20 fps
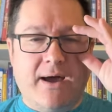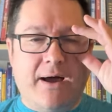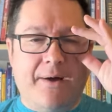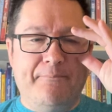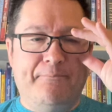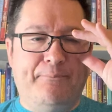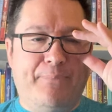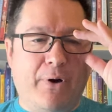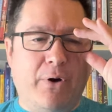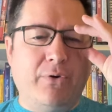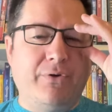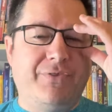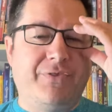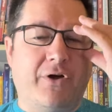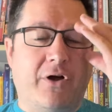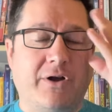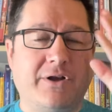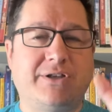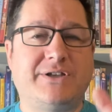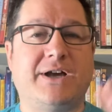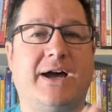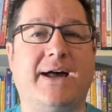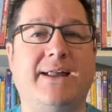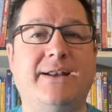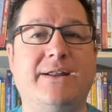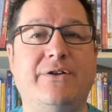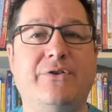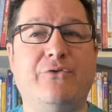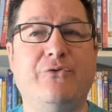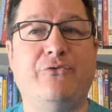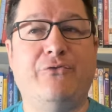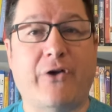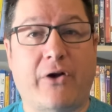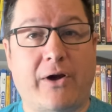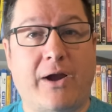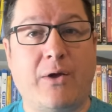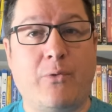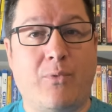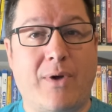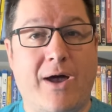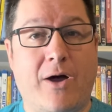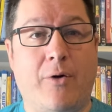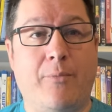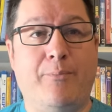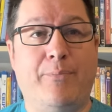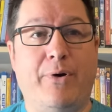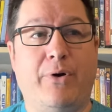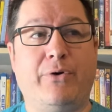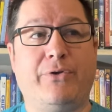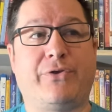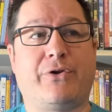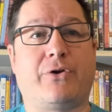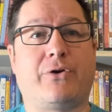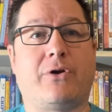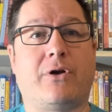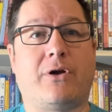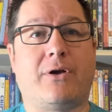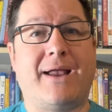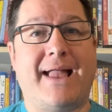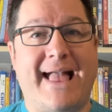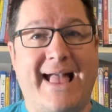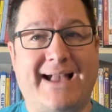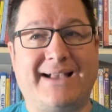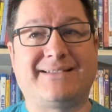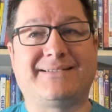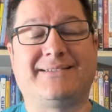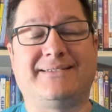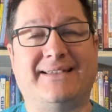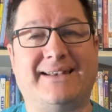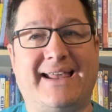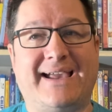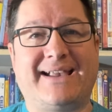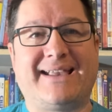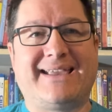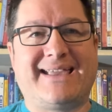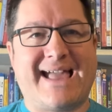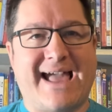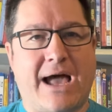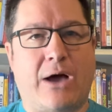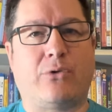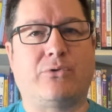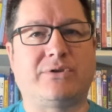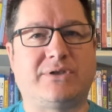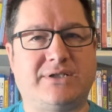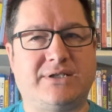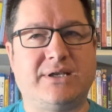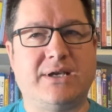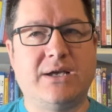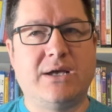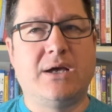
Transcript: Both are done very well. Both are, are excellent accounts